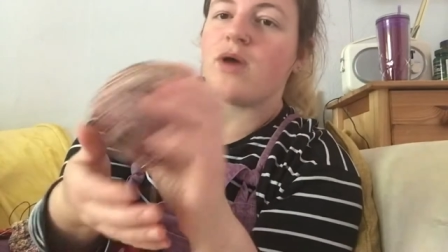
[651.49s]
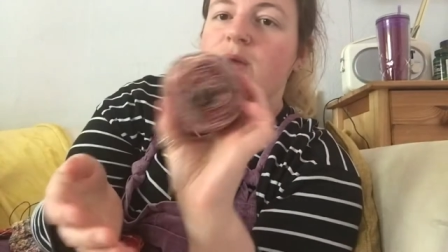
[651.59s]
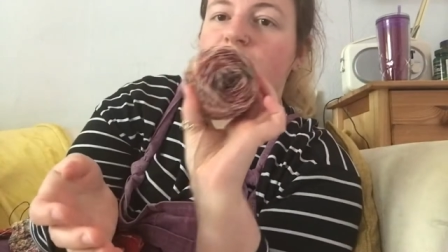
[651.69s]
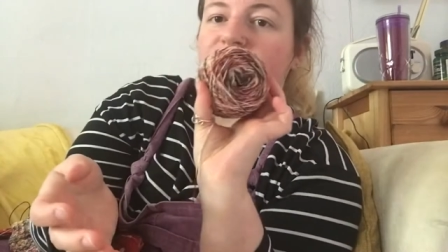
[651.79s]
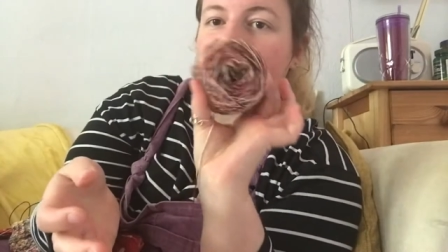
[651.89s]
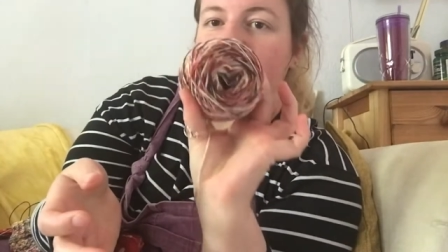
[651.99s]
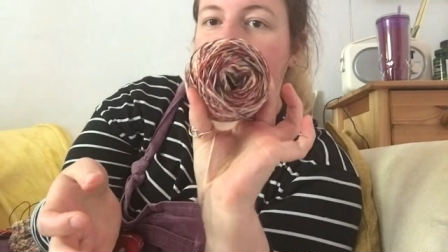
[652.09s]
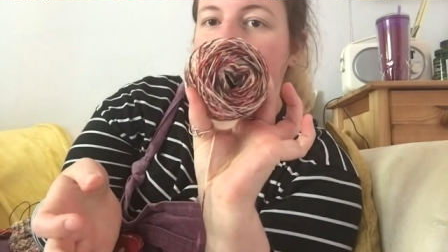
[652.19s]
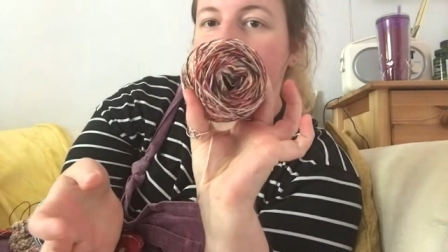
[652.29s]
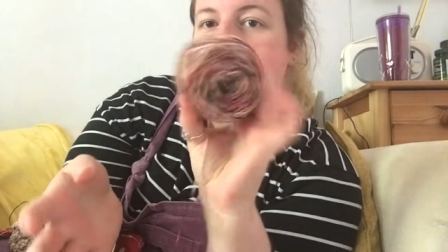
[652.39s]
It was the
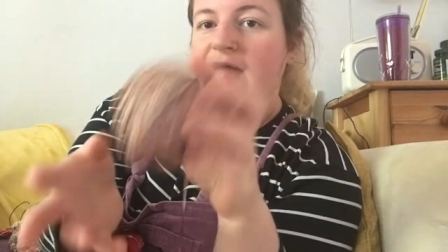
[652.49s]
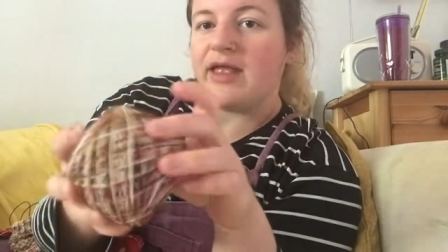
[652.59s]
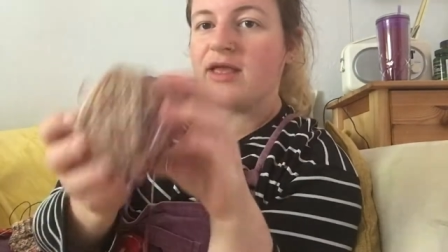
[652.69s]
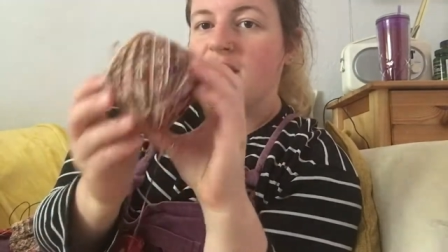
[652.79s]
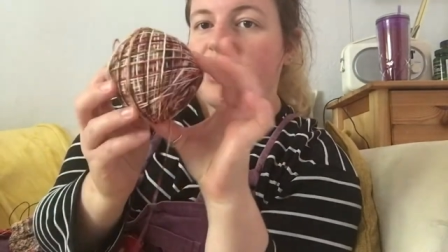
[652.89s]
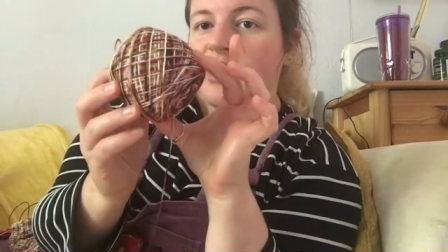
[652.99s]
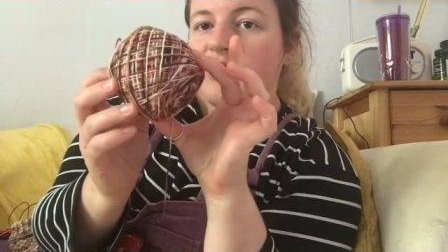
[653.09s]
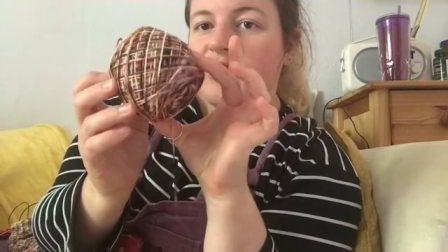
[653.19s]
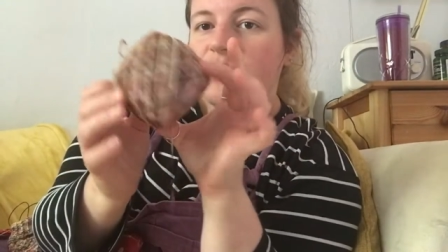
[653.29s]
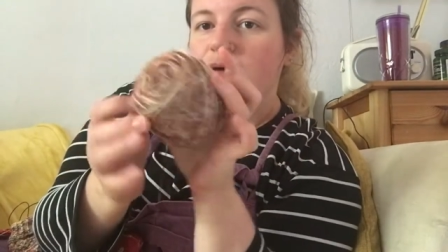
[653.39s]
full skein
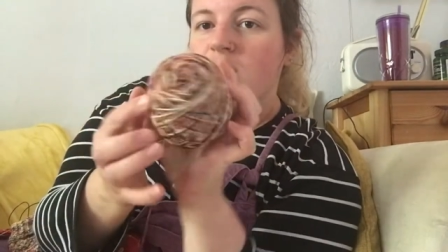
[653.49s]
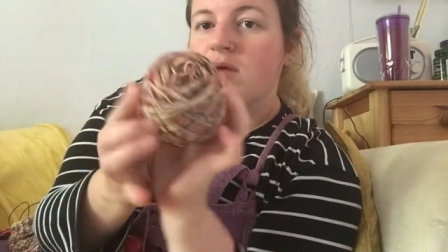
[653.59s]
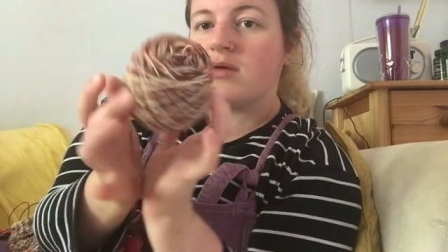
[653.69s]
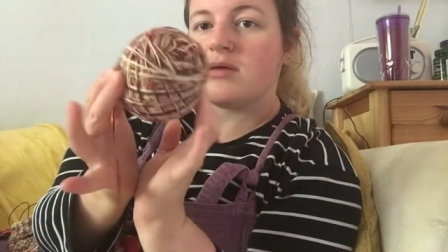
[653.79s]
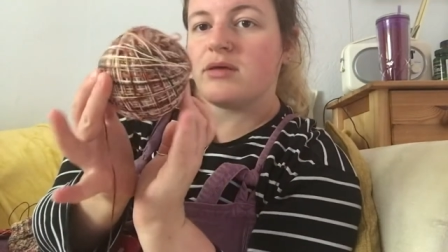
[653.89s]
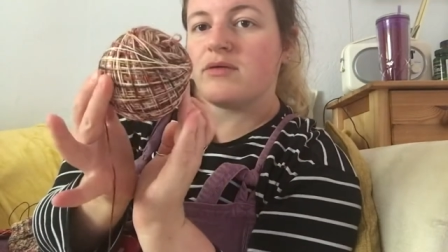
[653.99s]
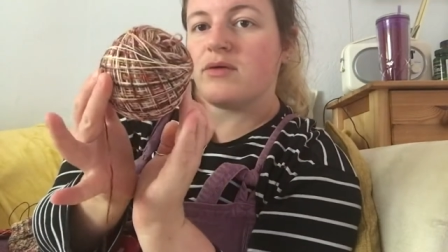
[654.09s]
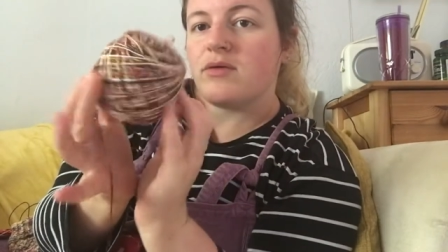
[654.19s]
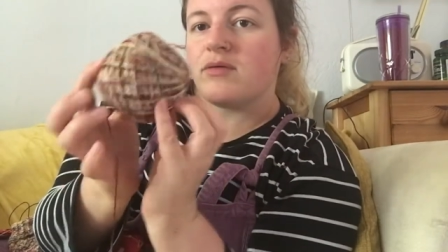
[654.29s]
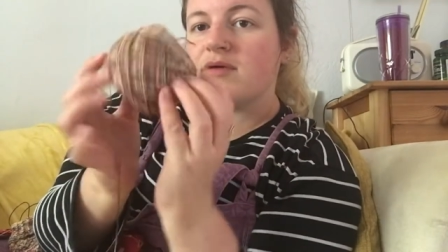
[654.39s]
that you got
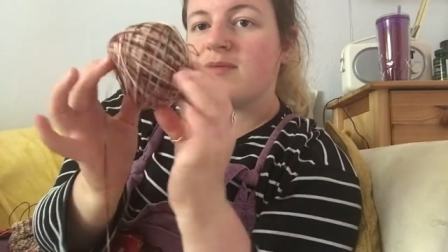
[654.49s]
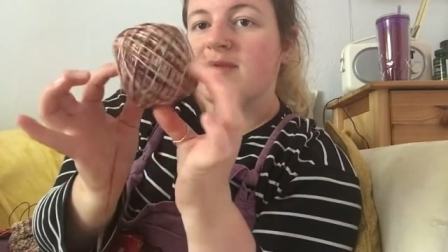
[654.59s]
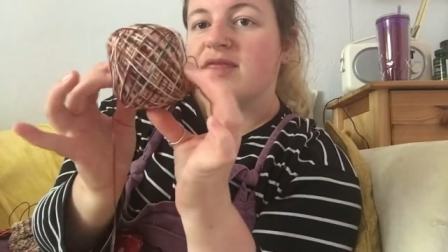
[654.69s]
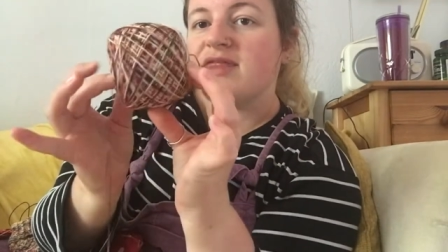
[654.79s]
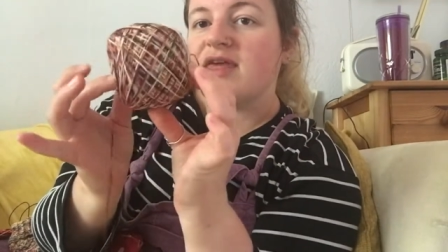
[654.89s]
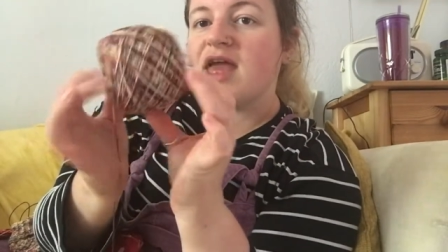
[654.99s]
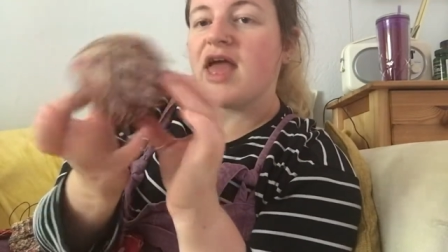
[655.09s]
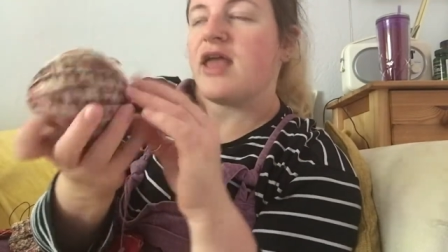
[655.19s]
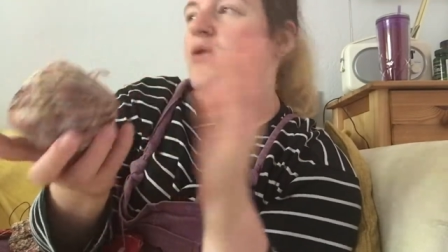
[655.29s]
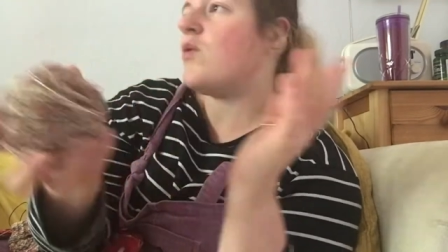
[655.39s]
on Christmas
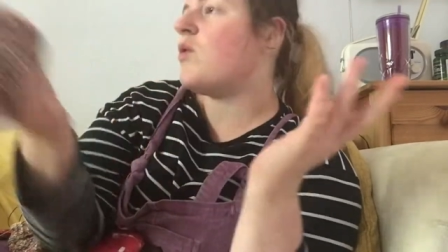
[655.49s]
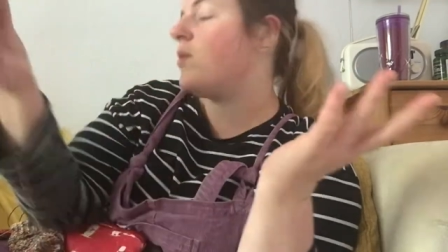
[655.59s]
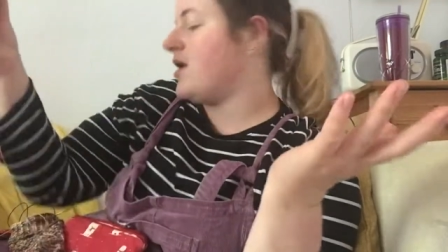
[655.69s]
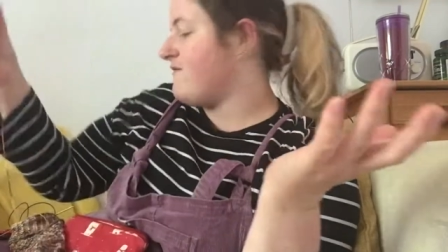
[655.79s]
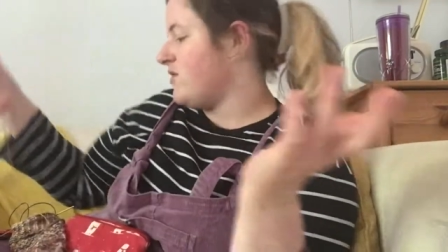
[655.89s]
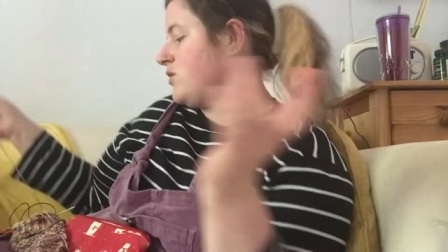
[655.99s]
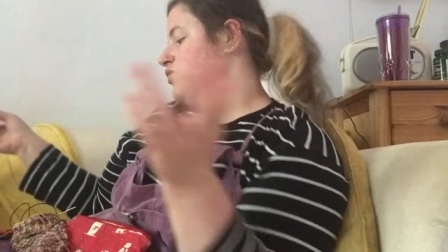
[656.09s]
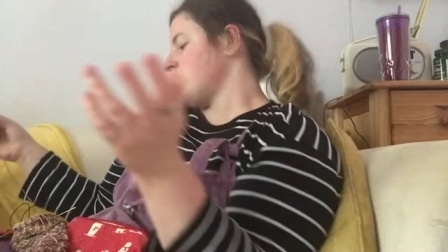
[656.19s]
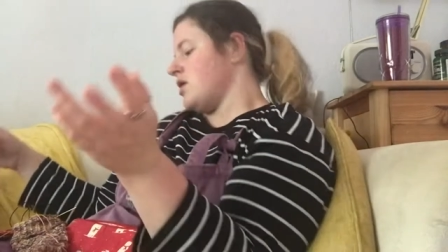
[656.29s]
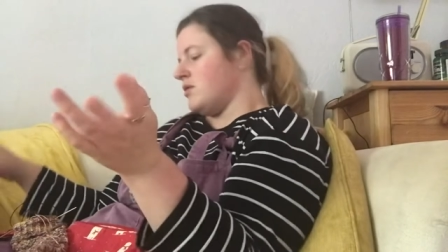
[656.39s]
Day or whenever you
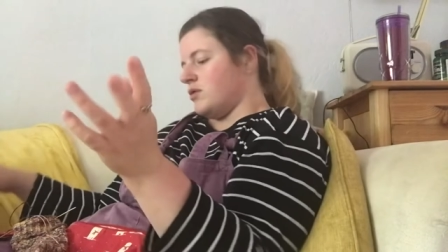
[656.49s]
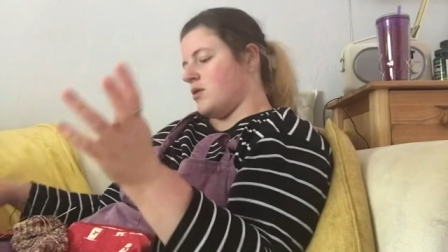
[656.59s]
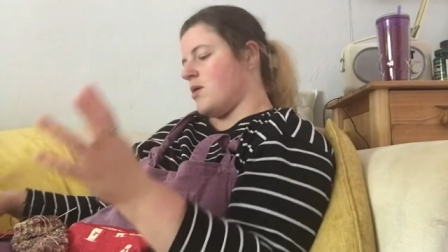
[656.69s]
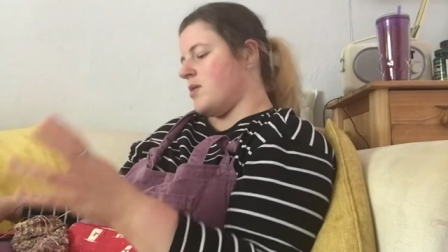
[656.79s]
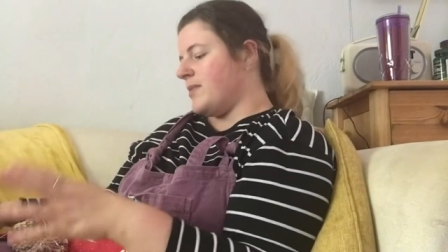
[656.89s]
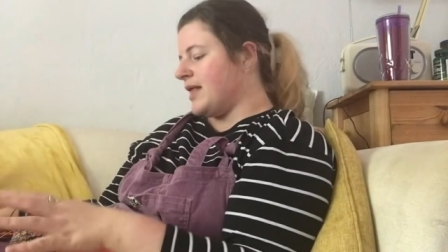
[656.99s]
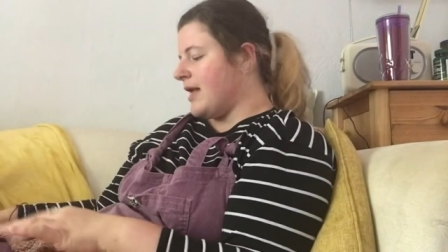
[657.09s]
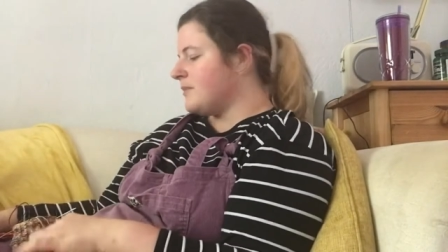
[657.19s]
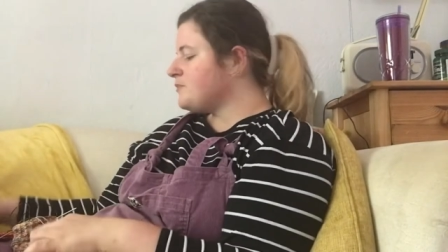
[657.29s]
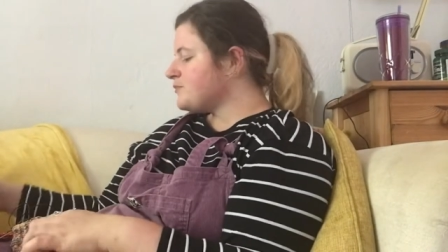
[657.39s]
chose to open it